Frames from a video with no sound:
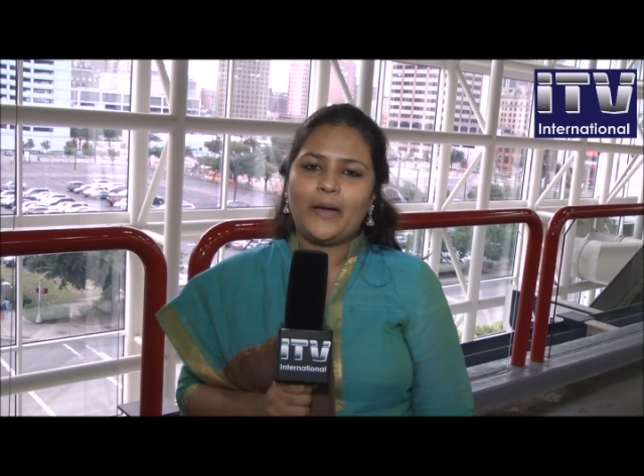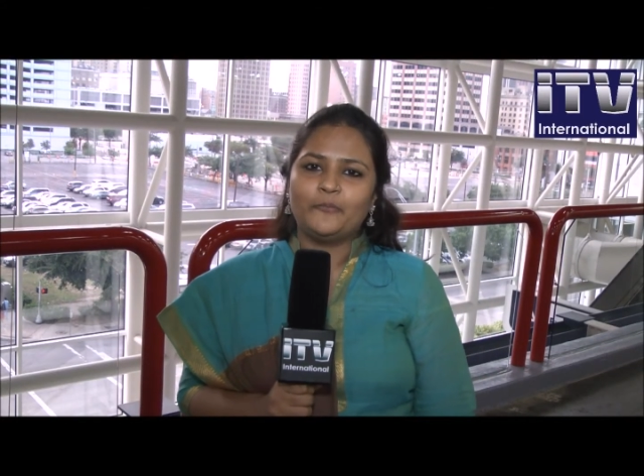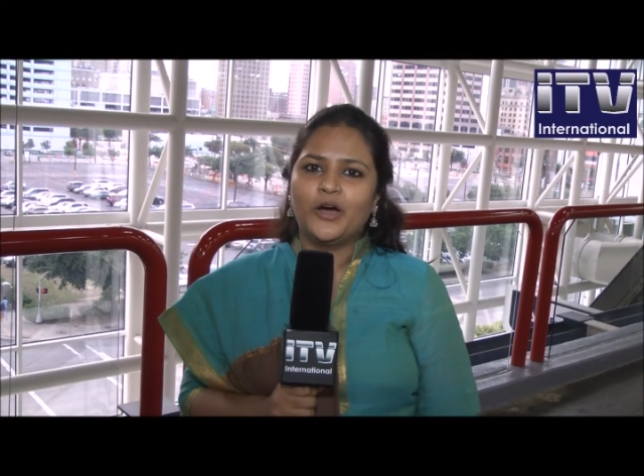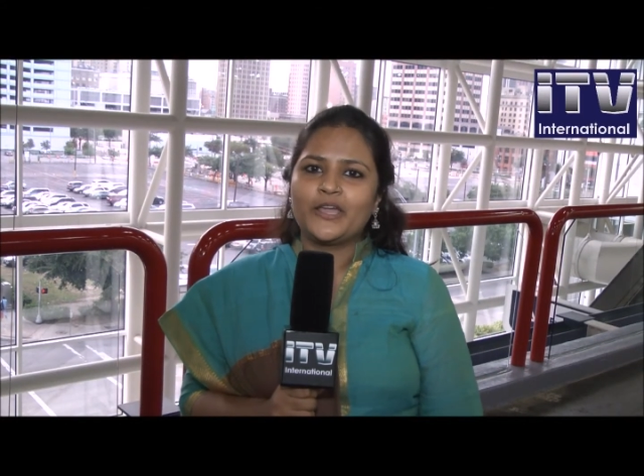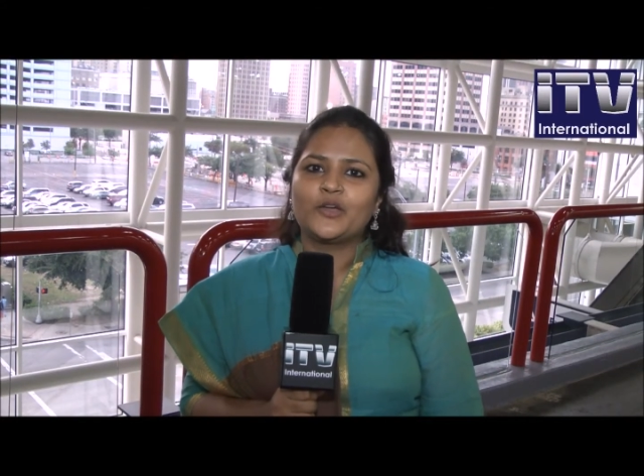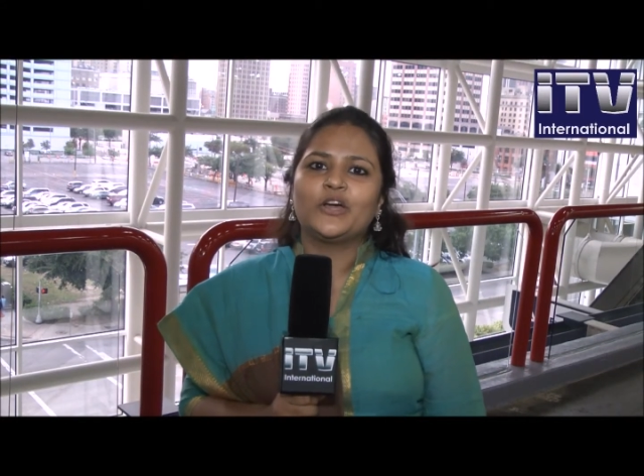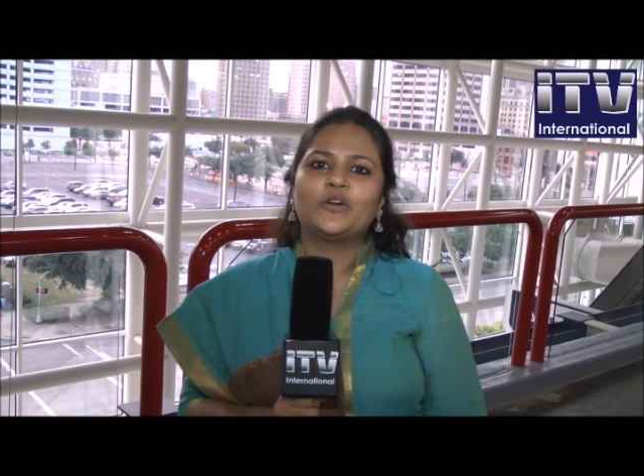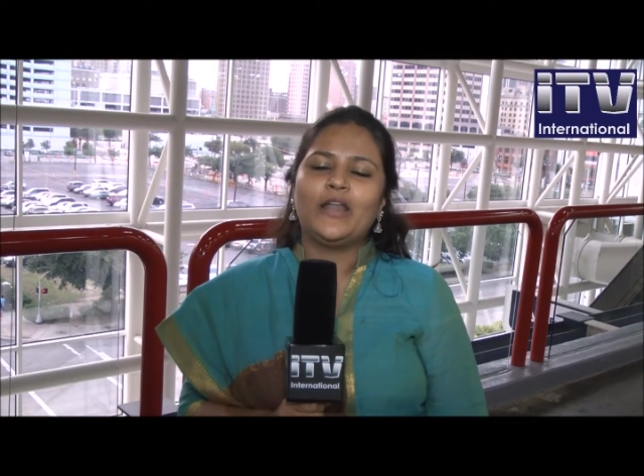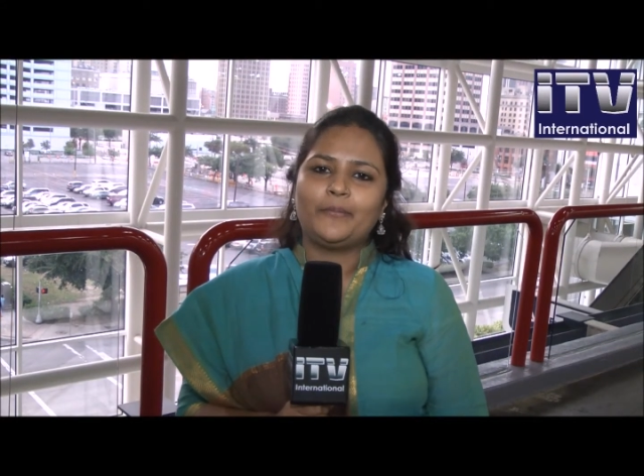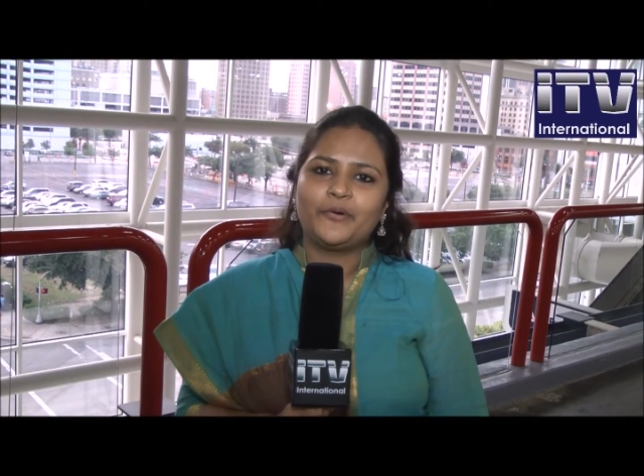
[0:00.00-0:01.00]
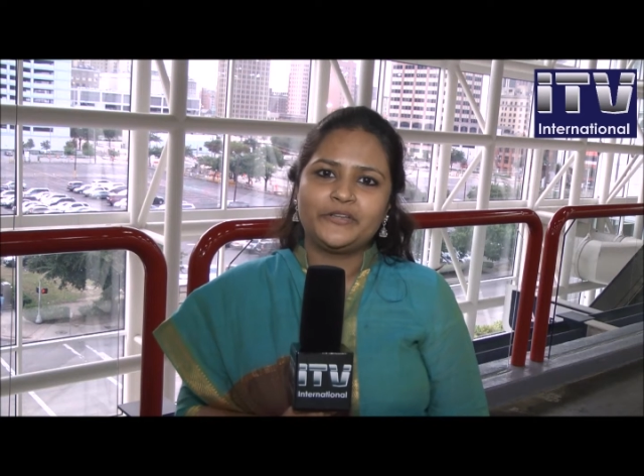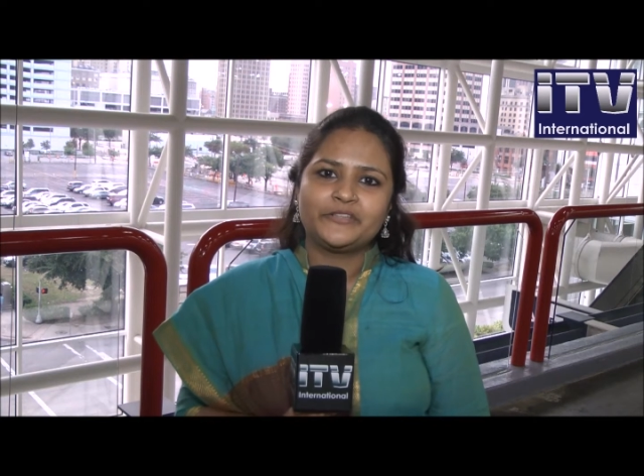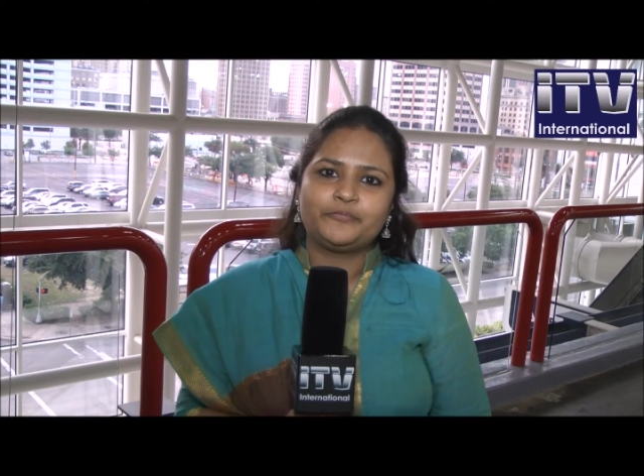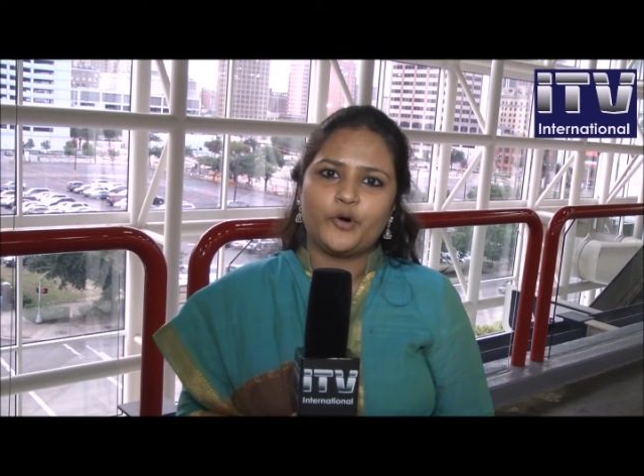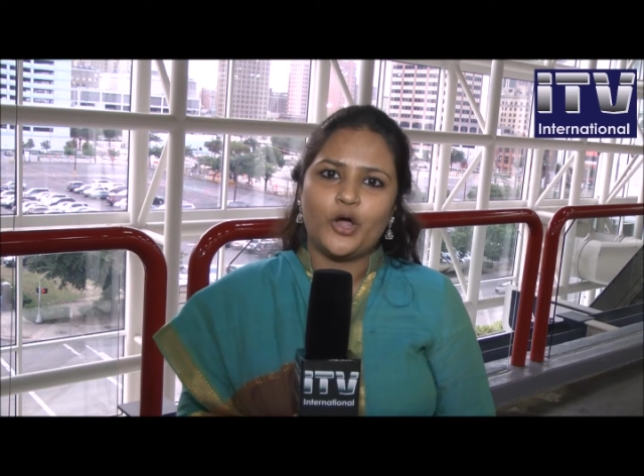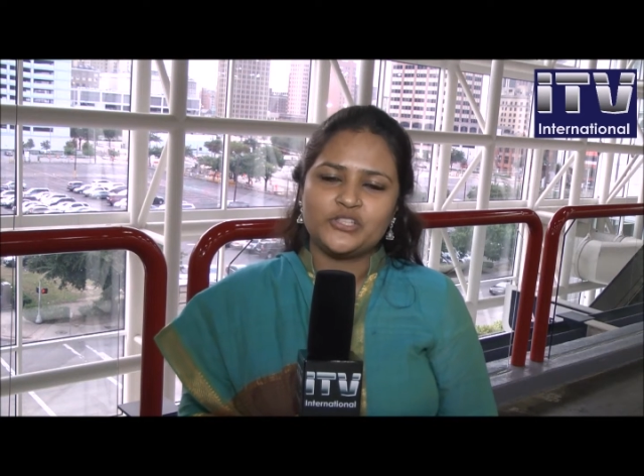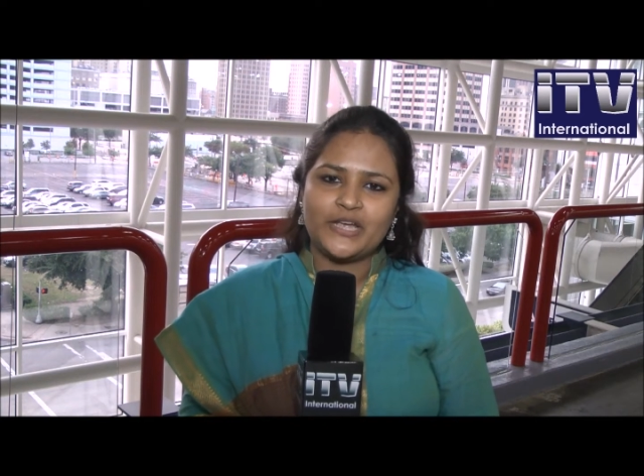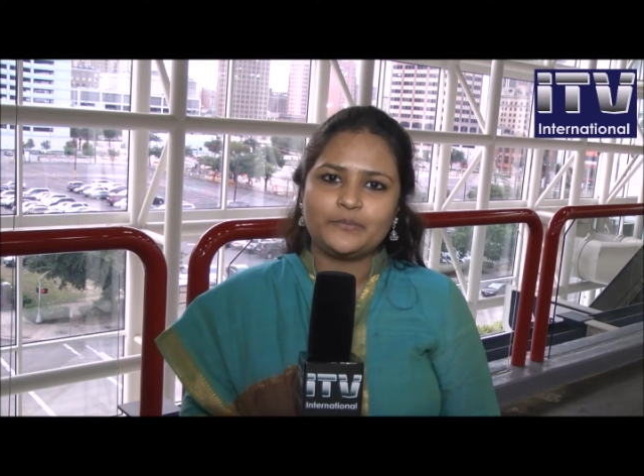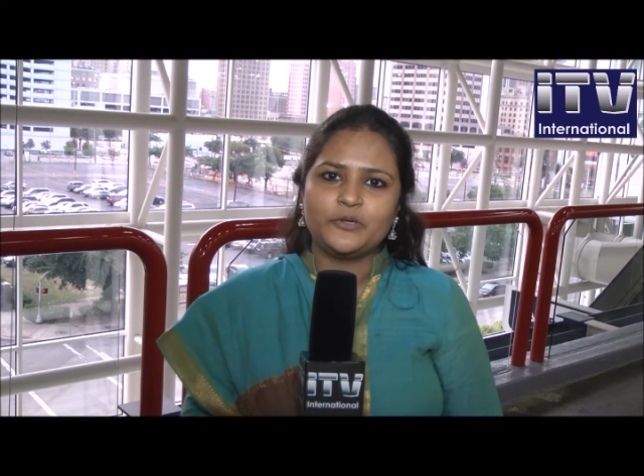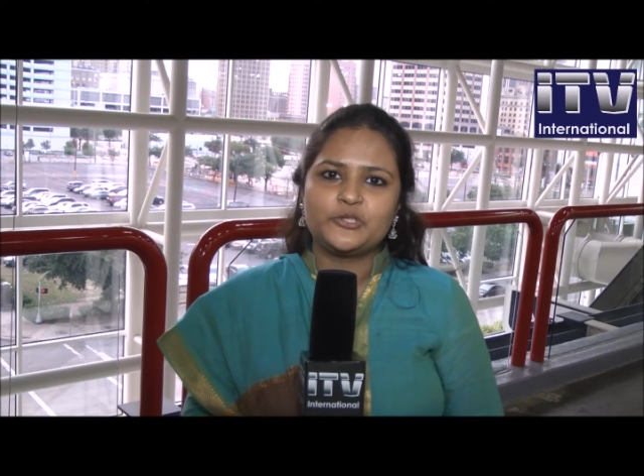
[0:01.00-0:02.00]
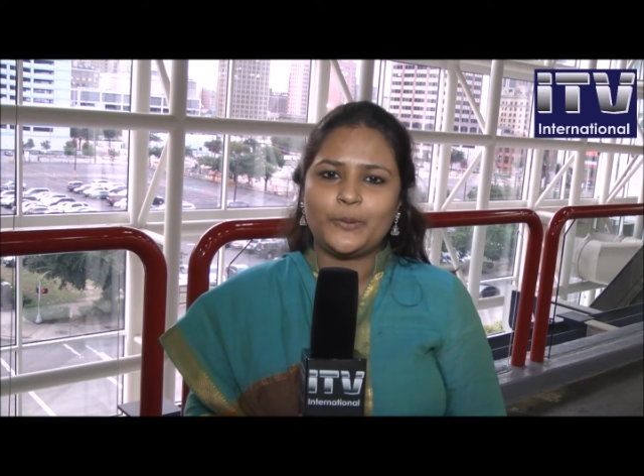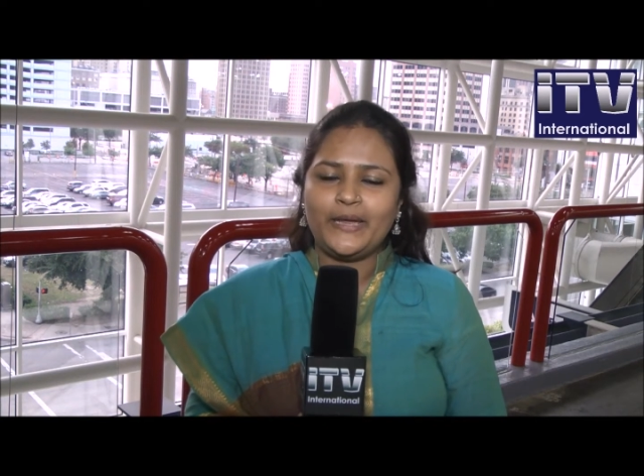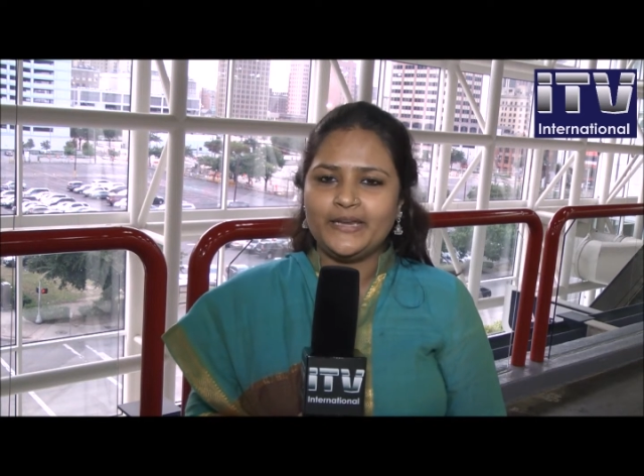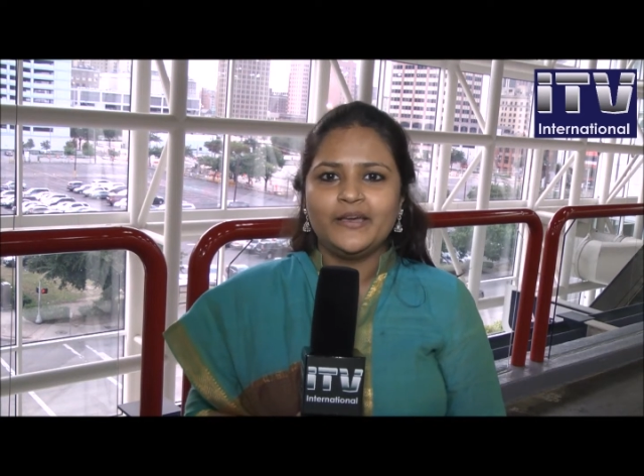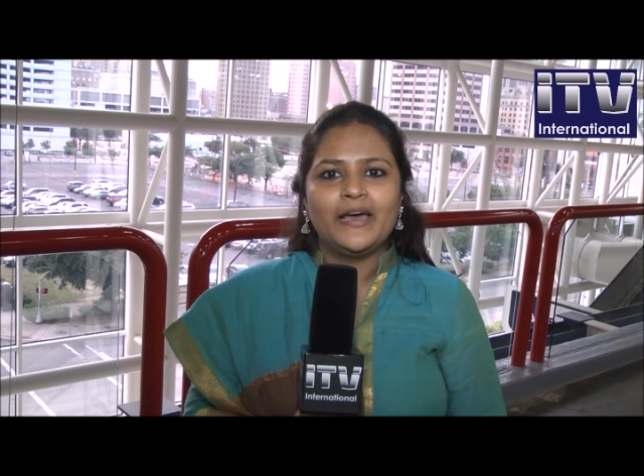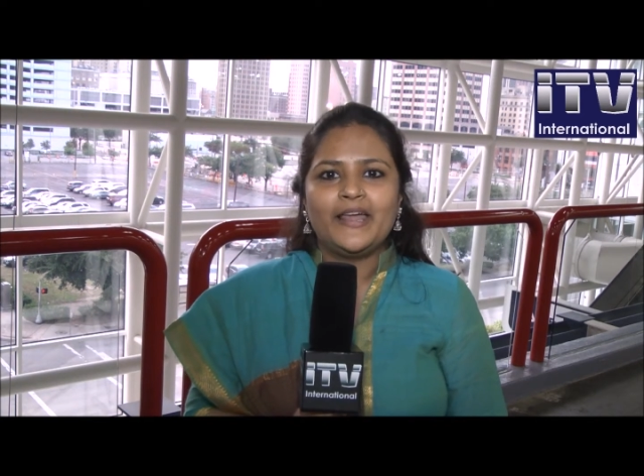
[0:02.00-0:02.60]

I'm working on a collaborative project between